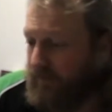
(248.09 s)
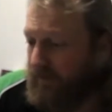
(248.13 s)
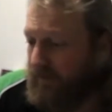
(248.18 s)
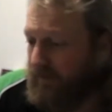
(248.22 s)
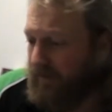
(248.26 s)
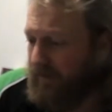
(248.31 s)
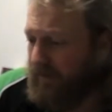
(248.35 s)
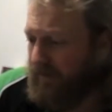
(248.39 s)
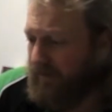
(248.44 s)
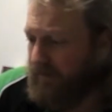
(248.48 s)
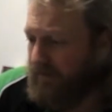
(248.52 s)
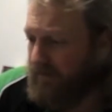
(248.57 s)

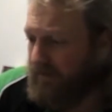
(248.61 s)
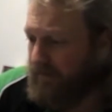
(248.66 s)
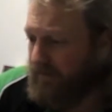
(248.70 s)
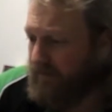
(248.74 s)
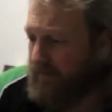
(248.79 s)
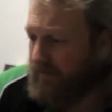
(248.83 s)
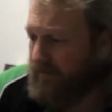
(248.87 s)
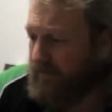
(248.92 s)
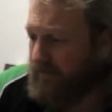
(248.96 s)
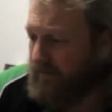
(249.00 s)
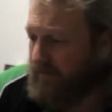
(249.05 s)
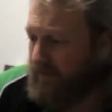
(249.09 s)
Yeah.
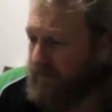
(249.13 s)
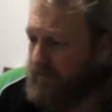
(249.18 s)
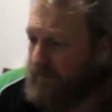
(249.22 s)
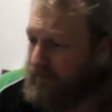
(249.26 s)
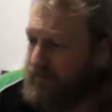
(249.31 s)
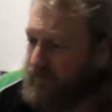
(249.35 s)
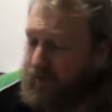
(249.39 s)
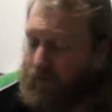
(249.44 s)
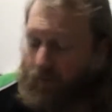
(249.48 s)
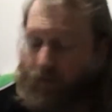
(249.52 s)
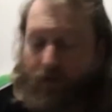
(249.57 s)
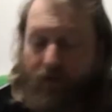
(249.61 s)

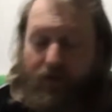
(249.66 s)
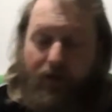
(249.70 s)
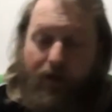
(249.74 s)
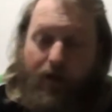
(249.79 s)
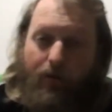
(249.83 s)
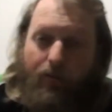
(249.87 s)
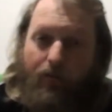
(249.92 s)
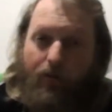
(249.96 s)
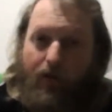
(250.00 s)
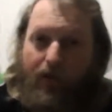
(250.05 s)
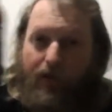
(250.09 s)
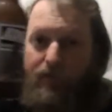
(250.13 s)
So well
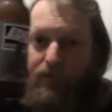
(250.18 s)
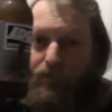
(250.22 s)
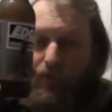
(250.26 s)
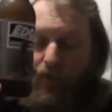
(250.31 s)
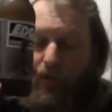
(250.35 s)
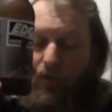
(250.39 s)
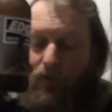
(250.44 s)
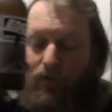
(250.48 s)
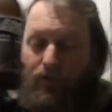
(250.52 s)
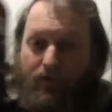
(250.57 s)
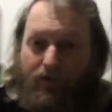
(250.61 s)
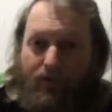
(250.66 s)
done, Edge
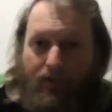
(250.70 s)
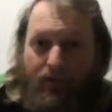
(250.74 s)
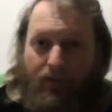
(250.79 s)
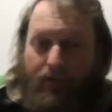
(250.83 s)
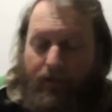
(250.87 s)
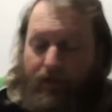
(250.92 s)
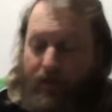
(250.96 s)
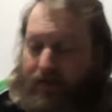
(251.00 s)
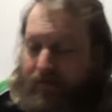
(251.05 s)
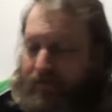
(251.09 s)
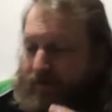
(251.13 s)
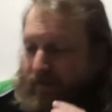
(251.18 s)
Brewing. I'm
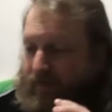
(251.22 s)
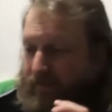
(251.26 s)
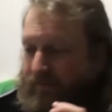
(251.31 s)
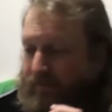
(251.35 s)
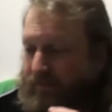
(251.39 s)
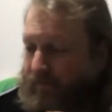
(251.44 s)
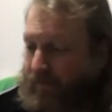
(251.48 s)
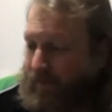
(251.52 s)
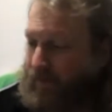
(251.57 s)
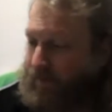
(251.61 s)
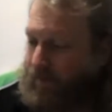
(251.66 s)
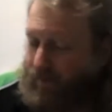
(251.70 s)
going to give that a
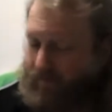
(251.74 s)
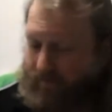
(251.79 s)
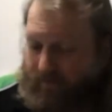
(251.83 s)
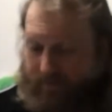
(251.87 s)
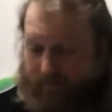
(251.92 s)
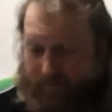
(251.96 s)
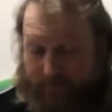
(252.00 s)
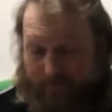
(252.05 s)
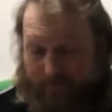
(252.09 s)
5.